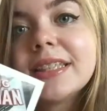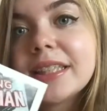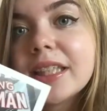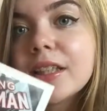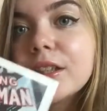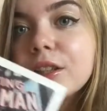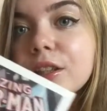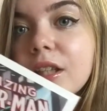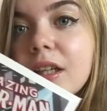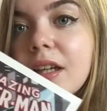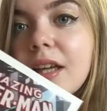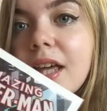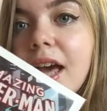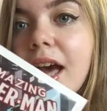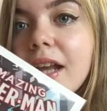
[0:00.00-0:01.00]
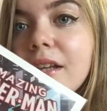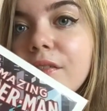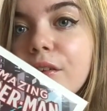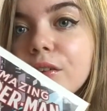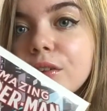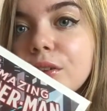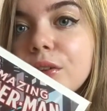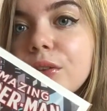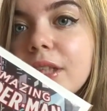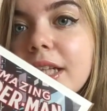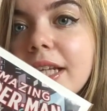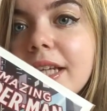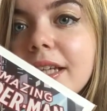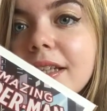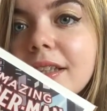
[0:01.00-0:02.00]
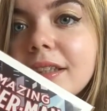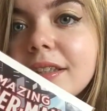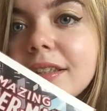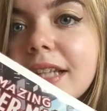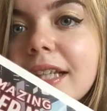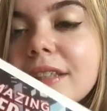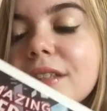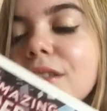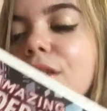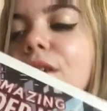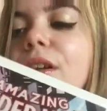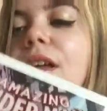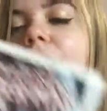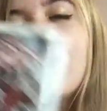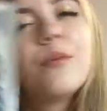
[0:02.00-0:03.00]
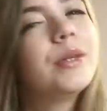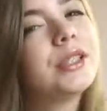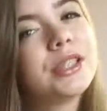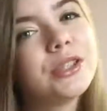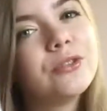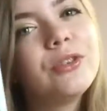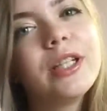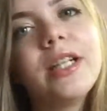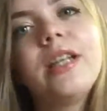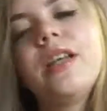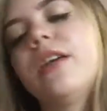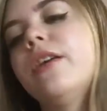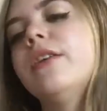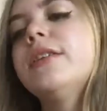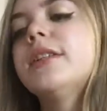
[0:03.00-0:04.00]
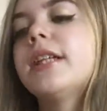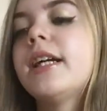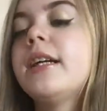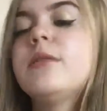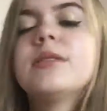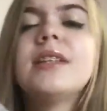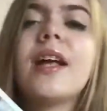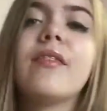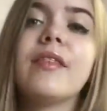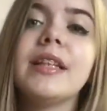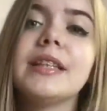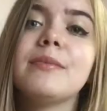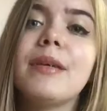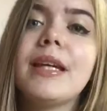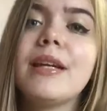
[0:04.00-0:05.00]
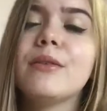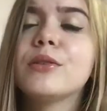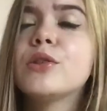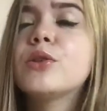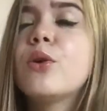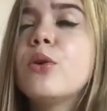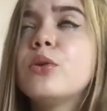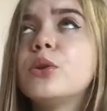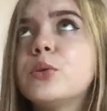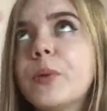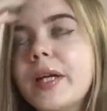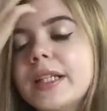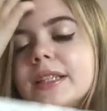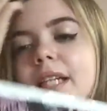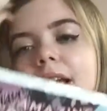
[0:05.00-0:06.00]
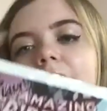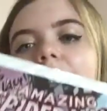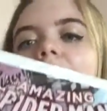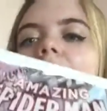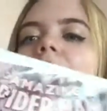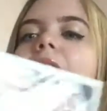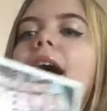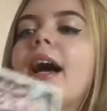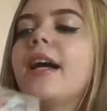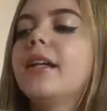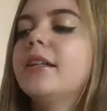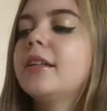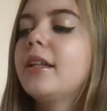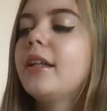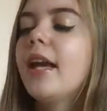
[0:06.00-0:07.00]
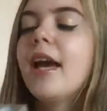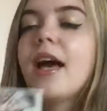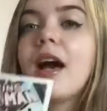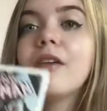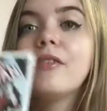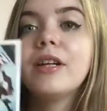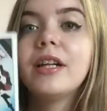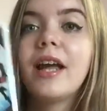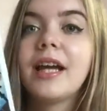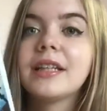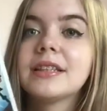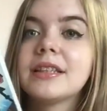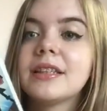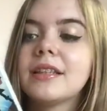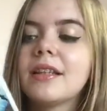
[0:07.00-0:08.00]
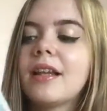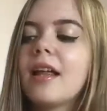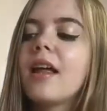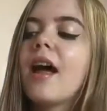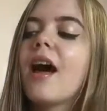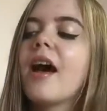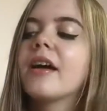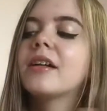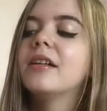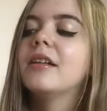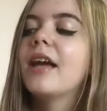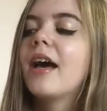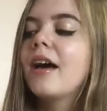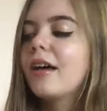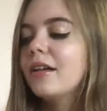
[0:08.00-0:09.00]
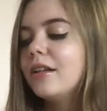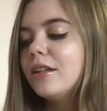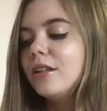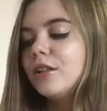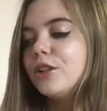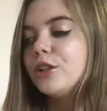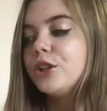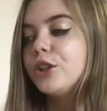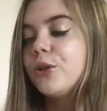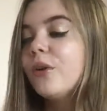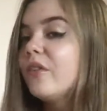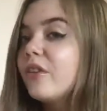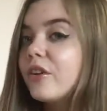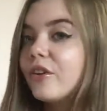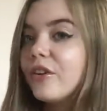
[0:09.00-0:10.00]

signature, and he wrote to Lily, Dan Slott, which is really cute. He was lovely to me. He was so sweet. And yeah, I really liked that I could get 2 of the